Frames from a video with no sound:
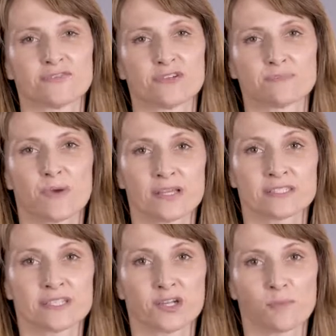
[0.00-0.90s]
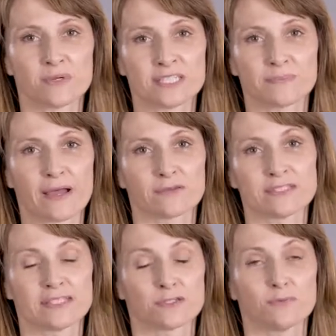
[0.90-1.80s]
for his pertinent comment about
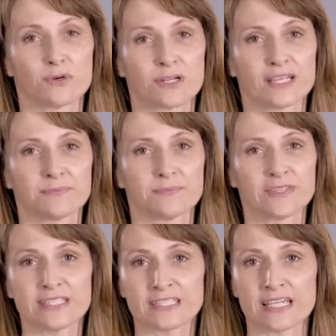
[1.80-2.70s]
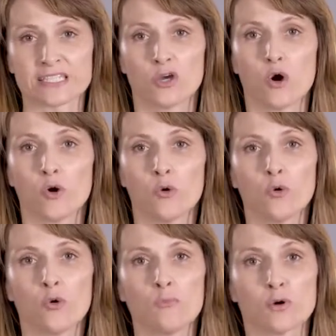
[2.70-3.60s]
statistical modelling. He said,
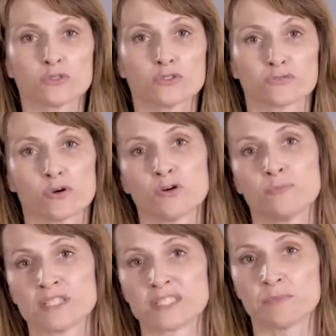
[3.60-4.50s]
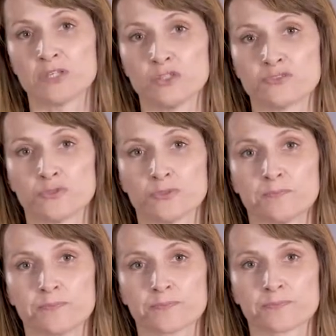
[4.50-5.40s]
"All models are wrong, but some are useful."
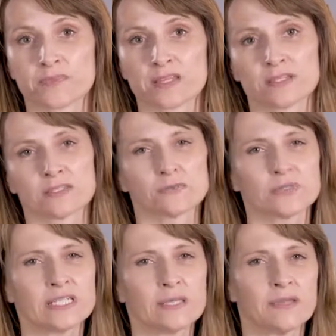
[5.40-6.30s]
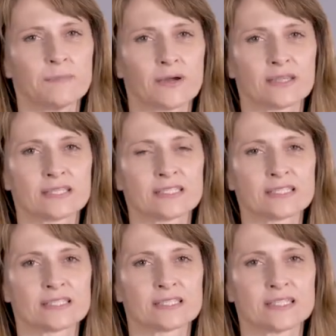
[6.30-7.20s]
So what did he mean by
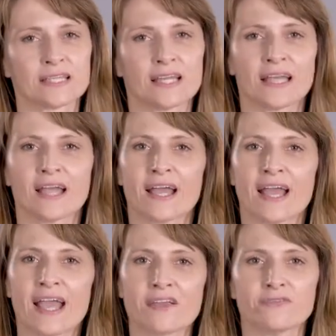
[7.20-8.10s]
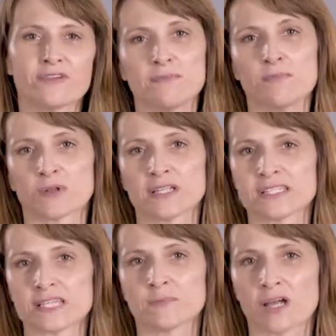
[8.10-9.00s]
this? Every model is
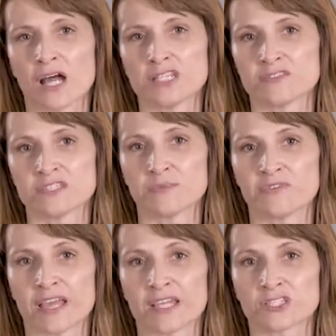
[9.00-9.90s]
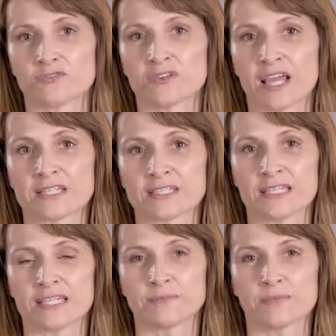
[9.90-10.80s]
some kind of simplification of
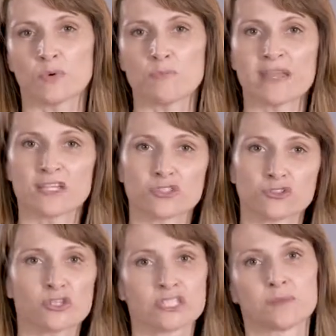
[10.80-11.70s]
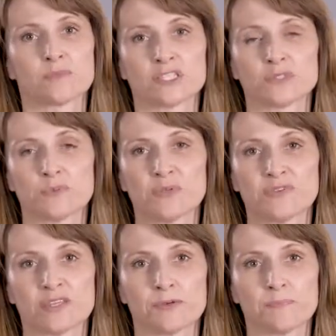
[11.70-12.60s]
reality, and we make strong assumptions when we
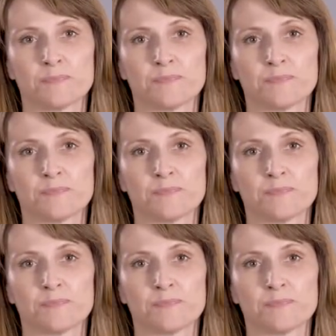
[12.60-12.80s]
fit them.